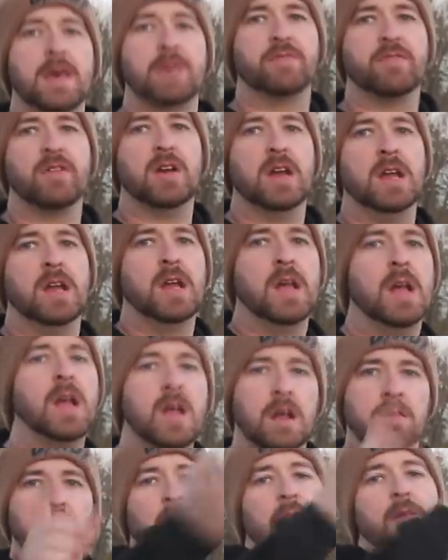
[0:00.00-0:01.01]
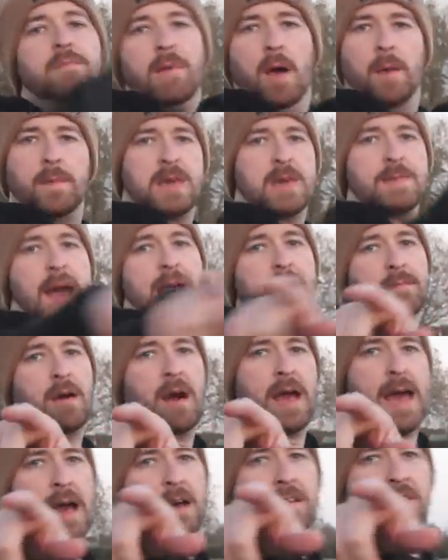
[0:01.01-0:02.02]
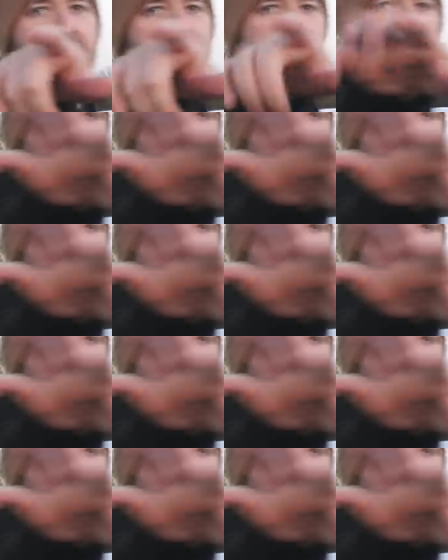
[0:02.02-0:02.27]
the M3? Right, I'll meet you back at my house.